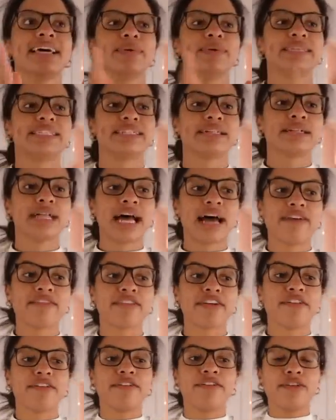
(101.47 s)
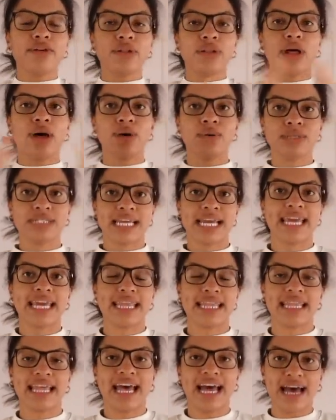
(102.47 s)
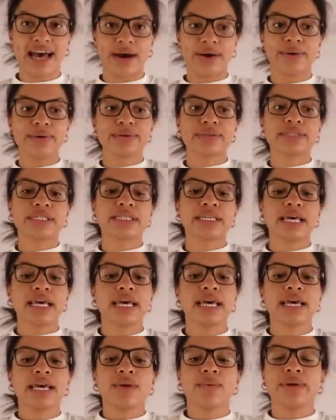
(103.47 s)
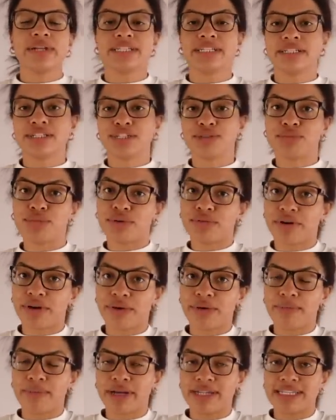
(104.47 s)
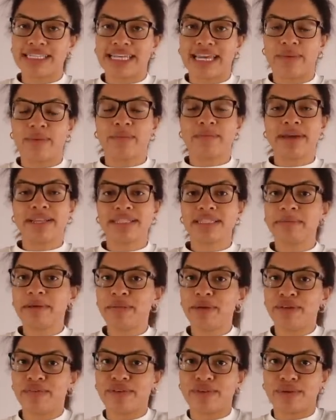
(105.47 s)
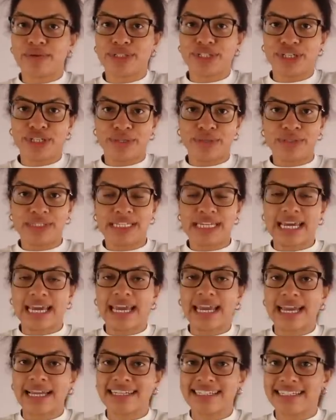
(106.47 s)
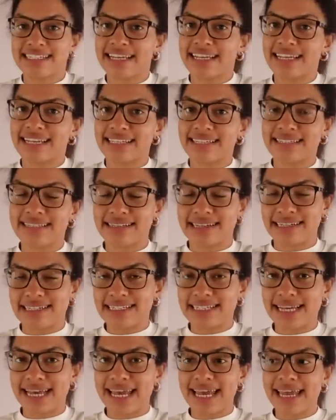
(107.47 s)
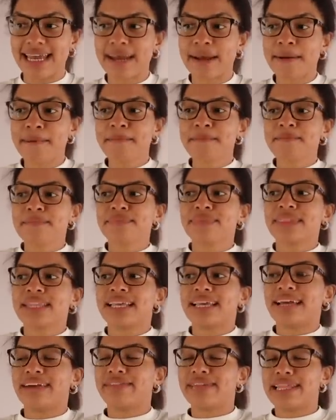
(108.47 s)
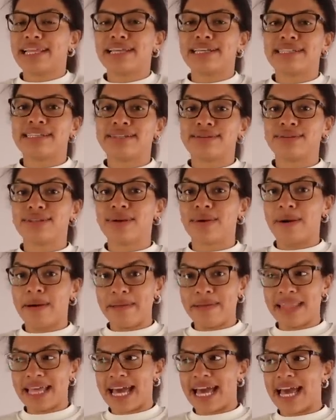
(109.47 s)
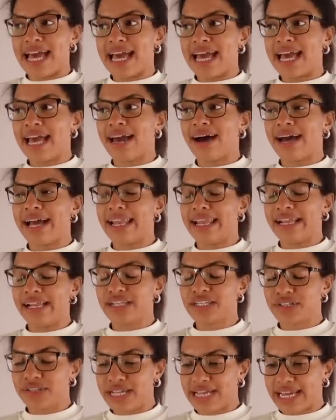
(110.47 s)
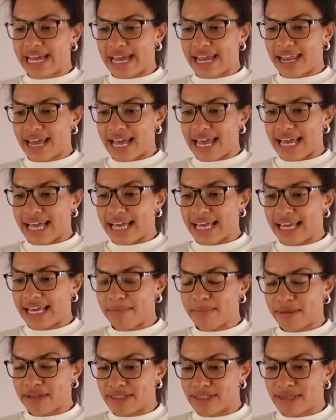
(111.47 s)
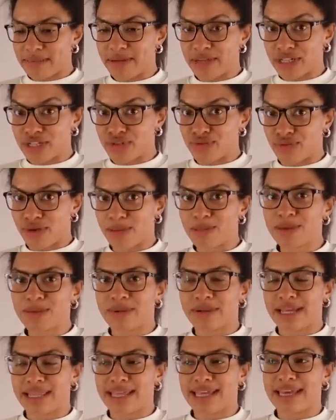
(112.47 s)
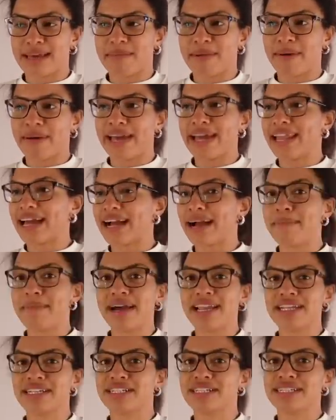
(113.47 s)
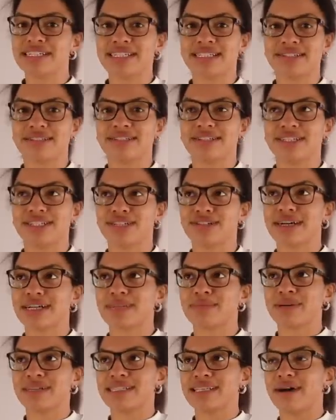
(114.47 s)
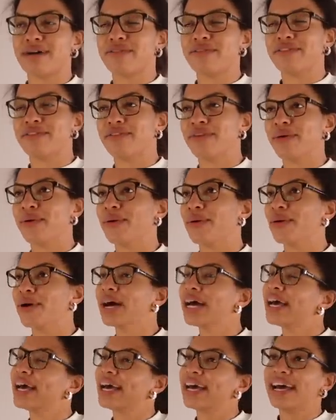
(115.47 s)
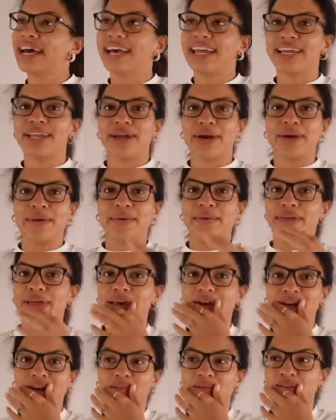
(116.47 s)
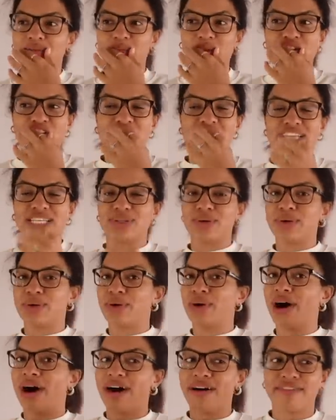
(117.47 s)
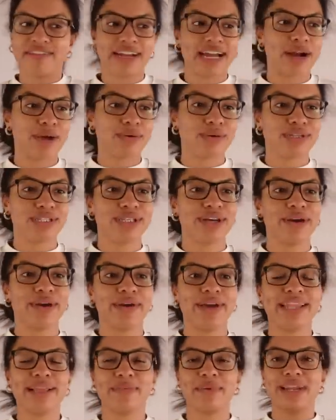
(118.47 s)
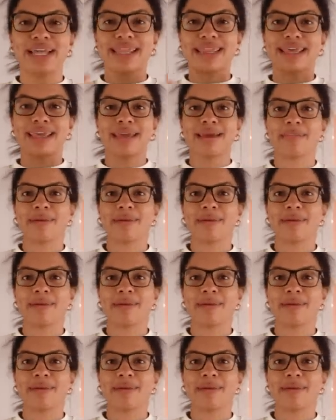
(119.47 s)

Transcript: we still have a full whole day in the house, which is tomorrow, Monday. We're meant to be moving on Tuesday and today is Sunday. Everything is still so up in the air. I literally get like, my stomach drops when I think about it. Like I managed to just distract myself for, you know, a couple of minutes or half an hour or so. And then when I think